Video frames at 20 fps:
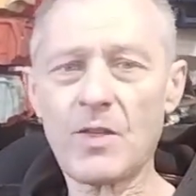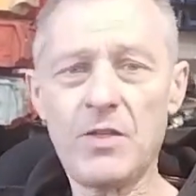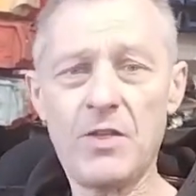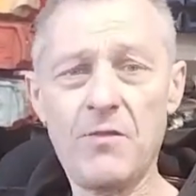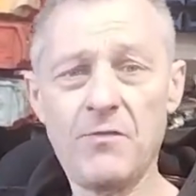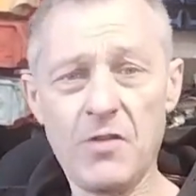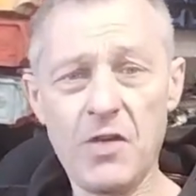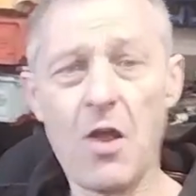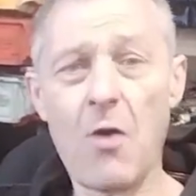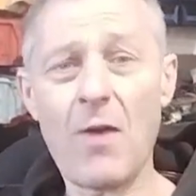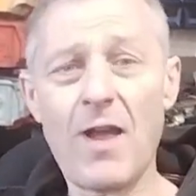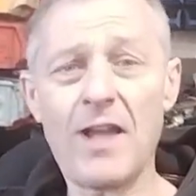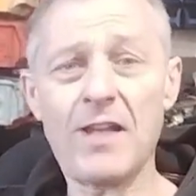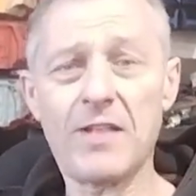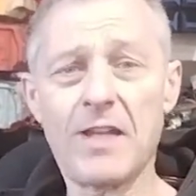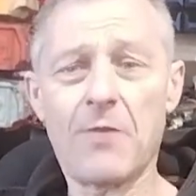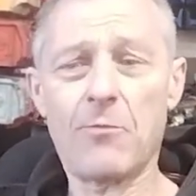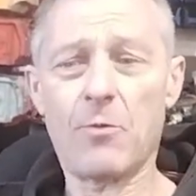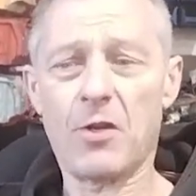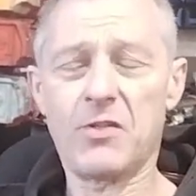you've no
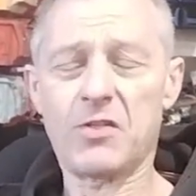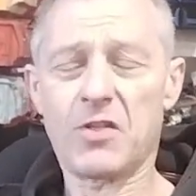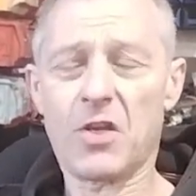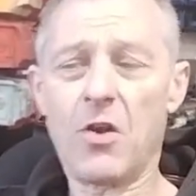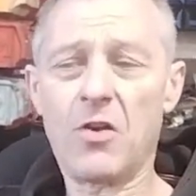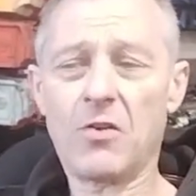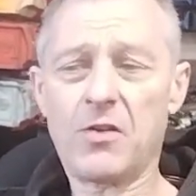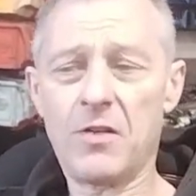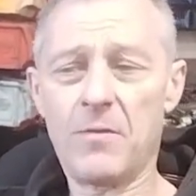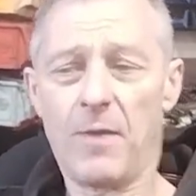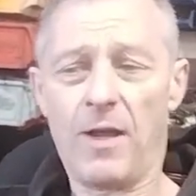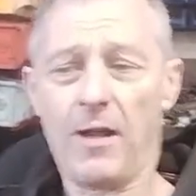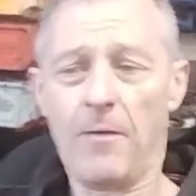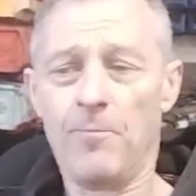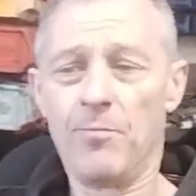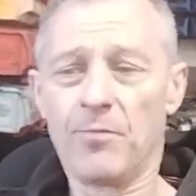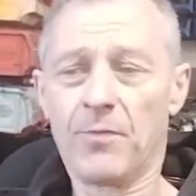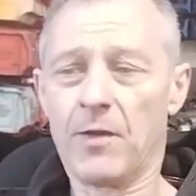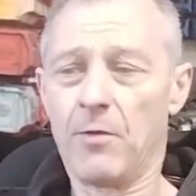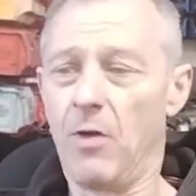idea what you're talking
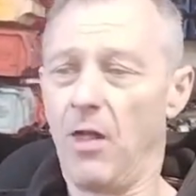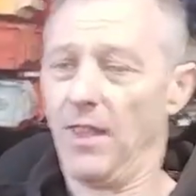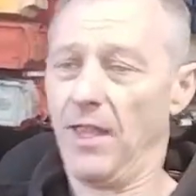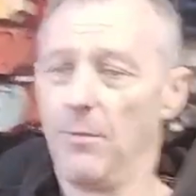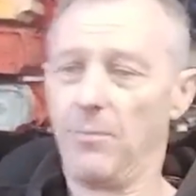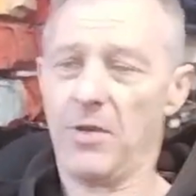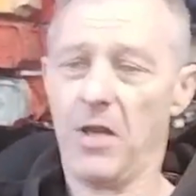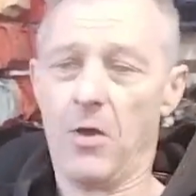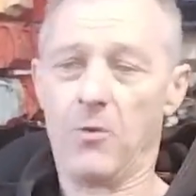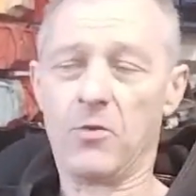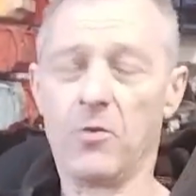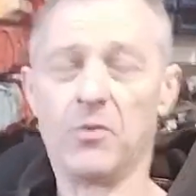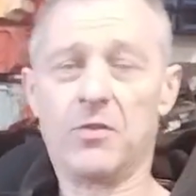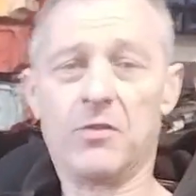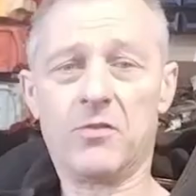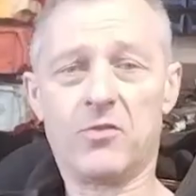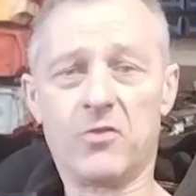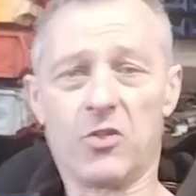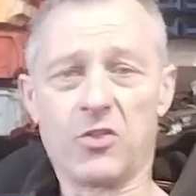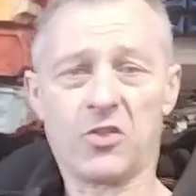about. Well, that'd be no
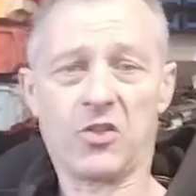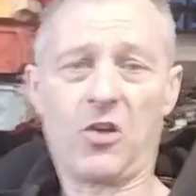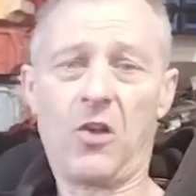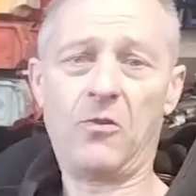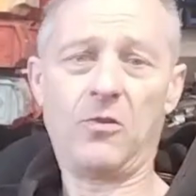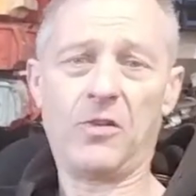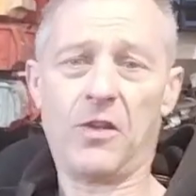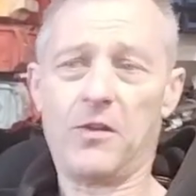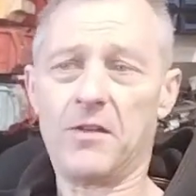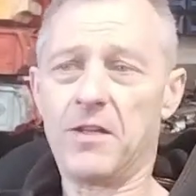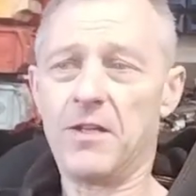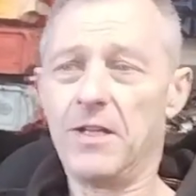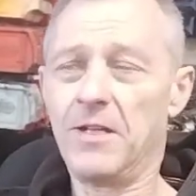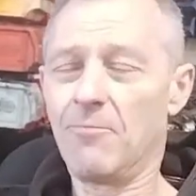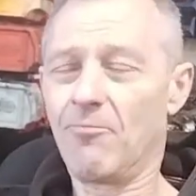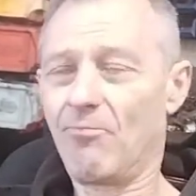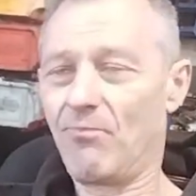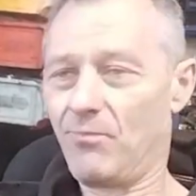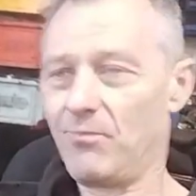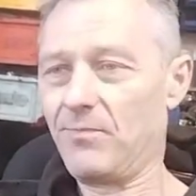good. It's just soldered.
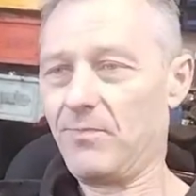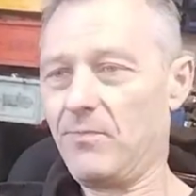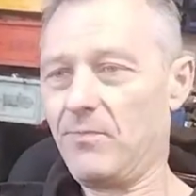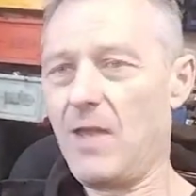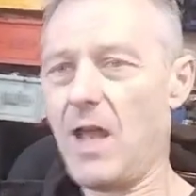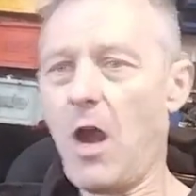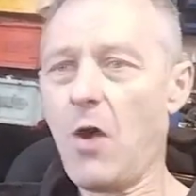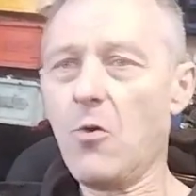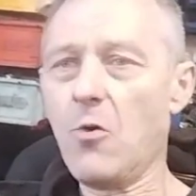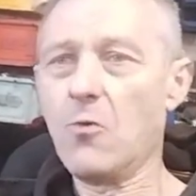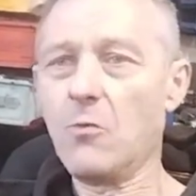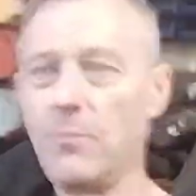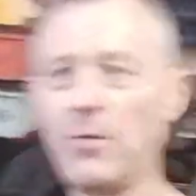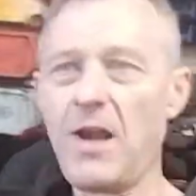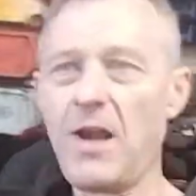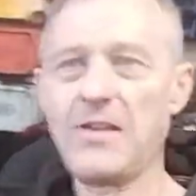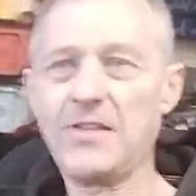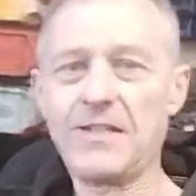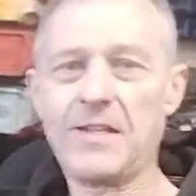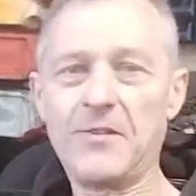No,
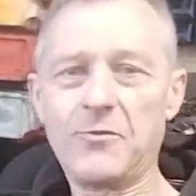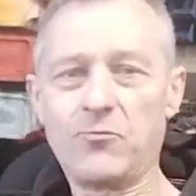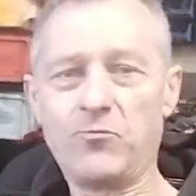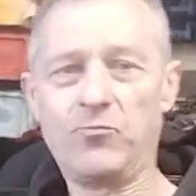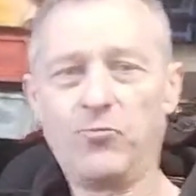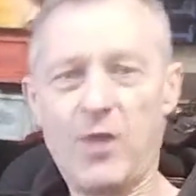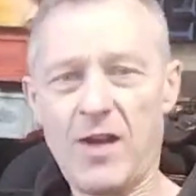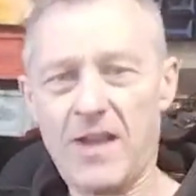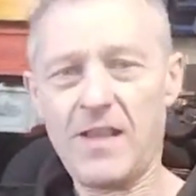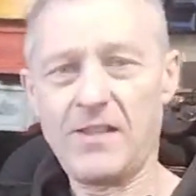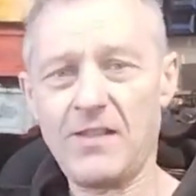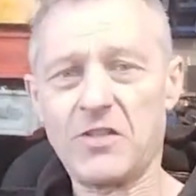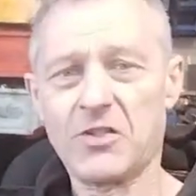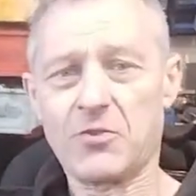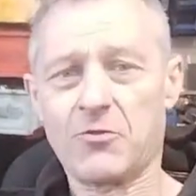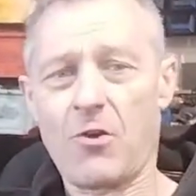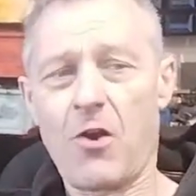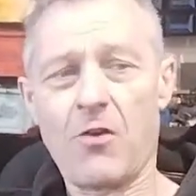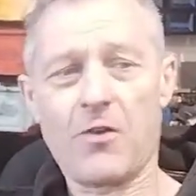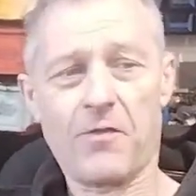brazing is really
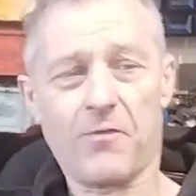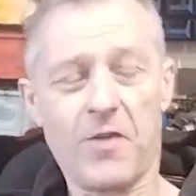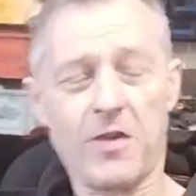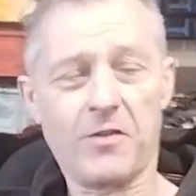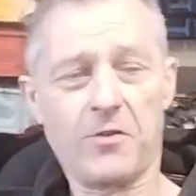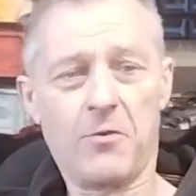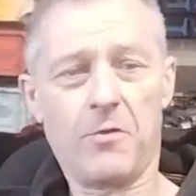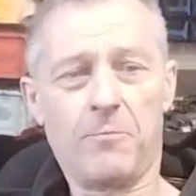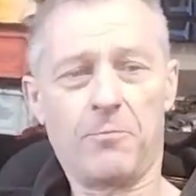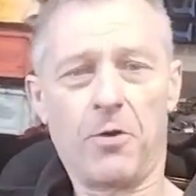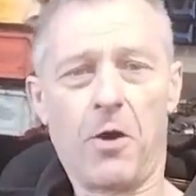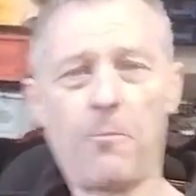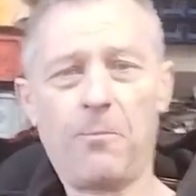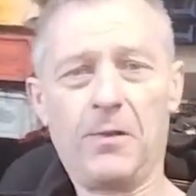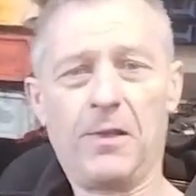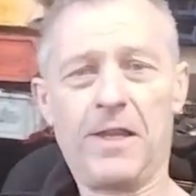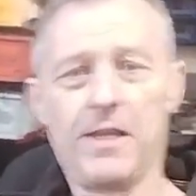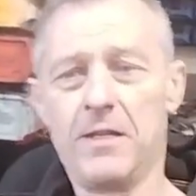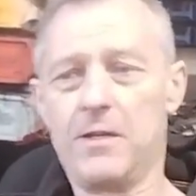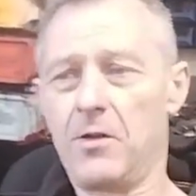strong if you can do it
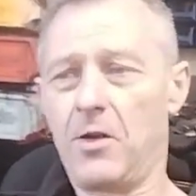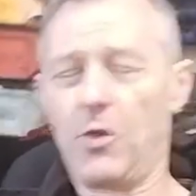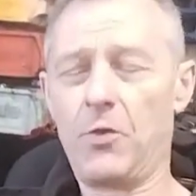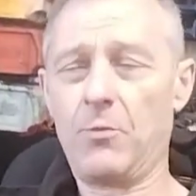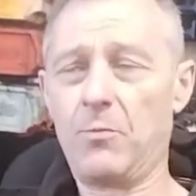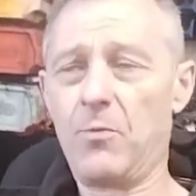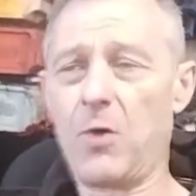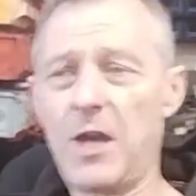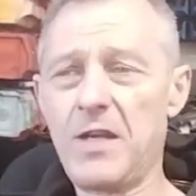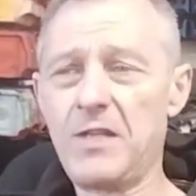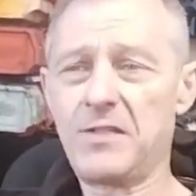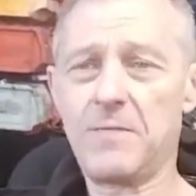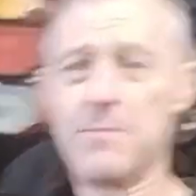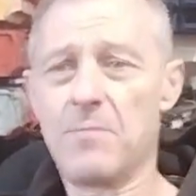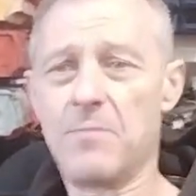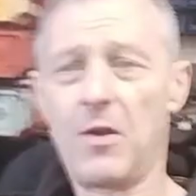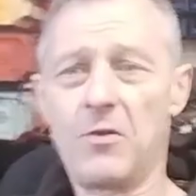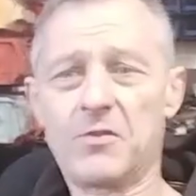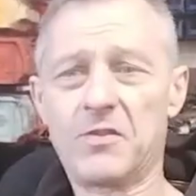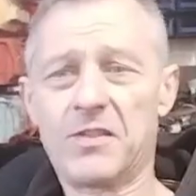properly. You know, all the
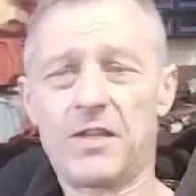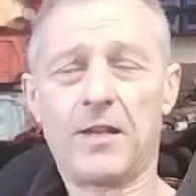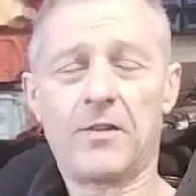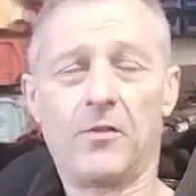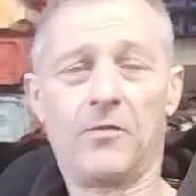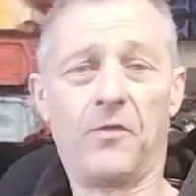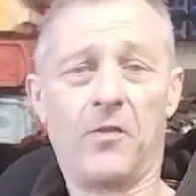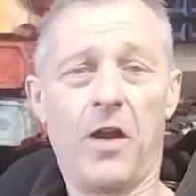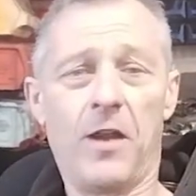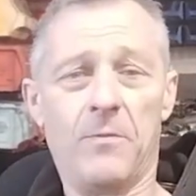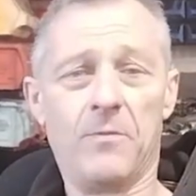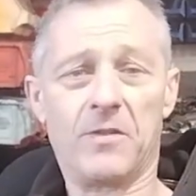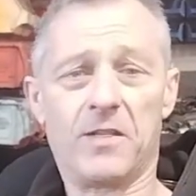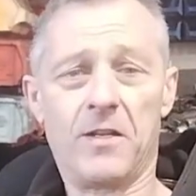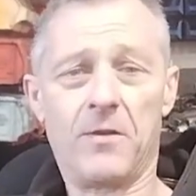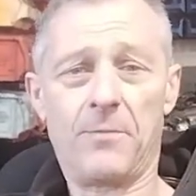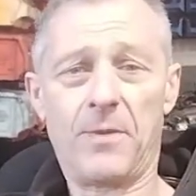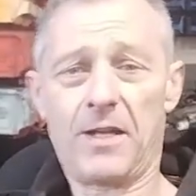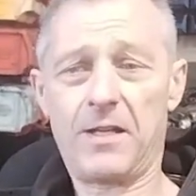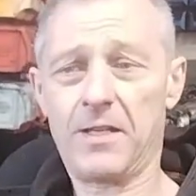racing motorcycle frames,
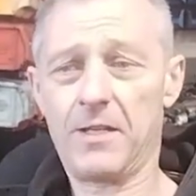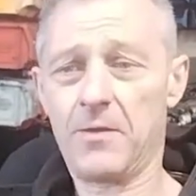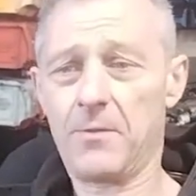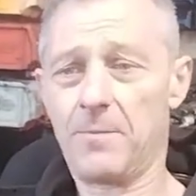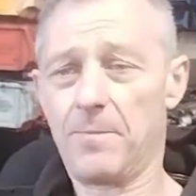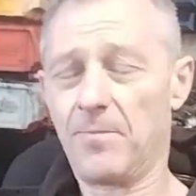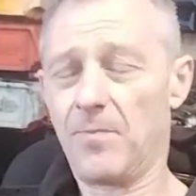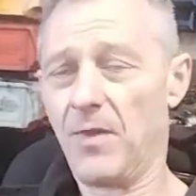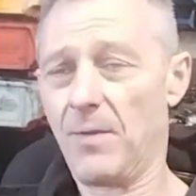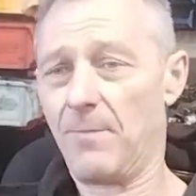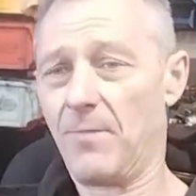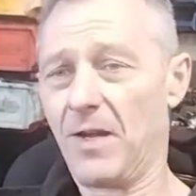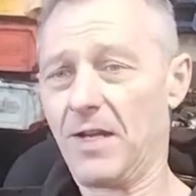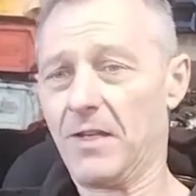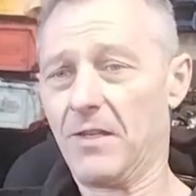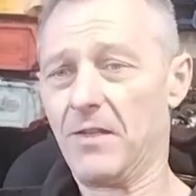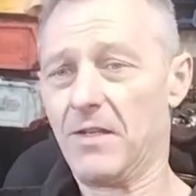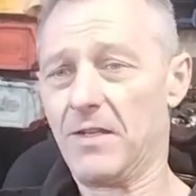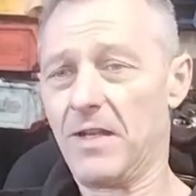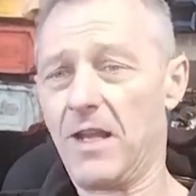you know, back in
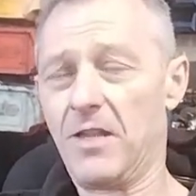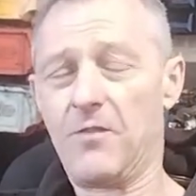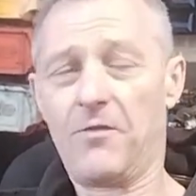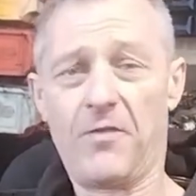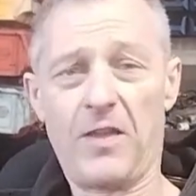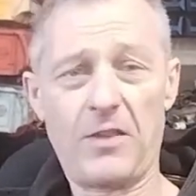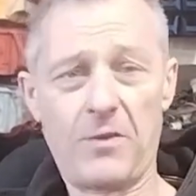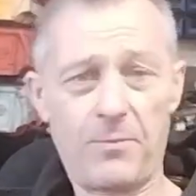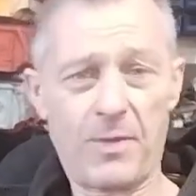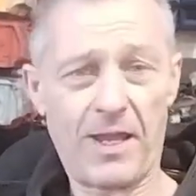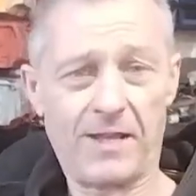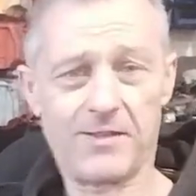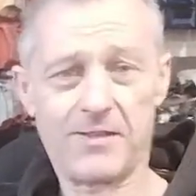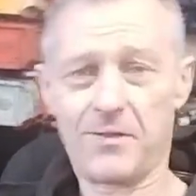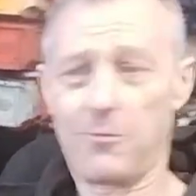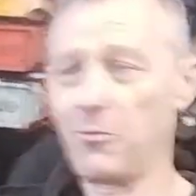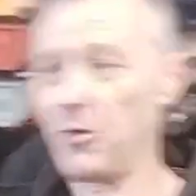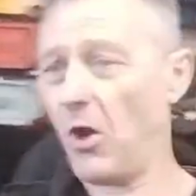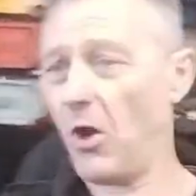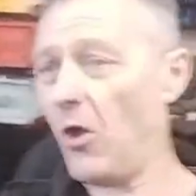the day, the feather
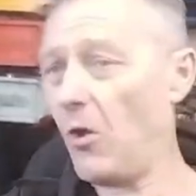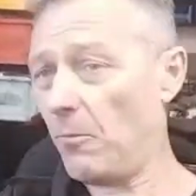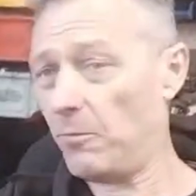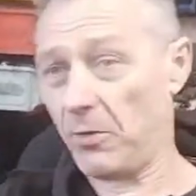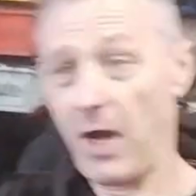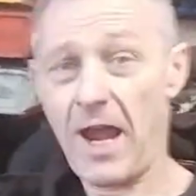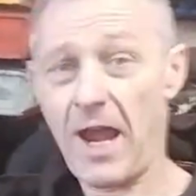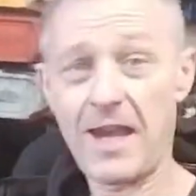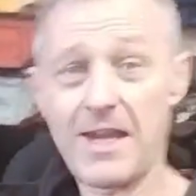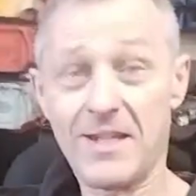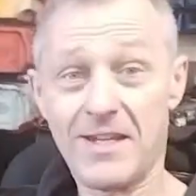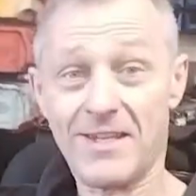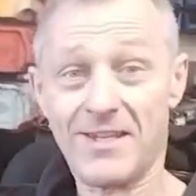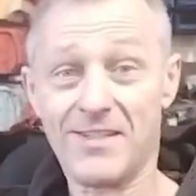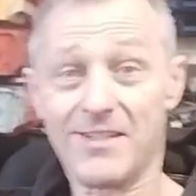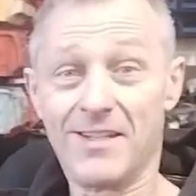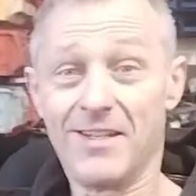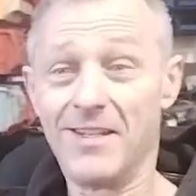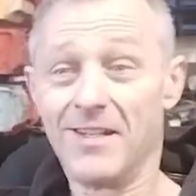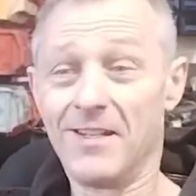beds, they were all
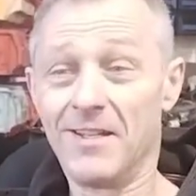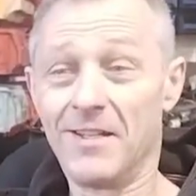brazed.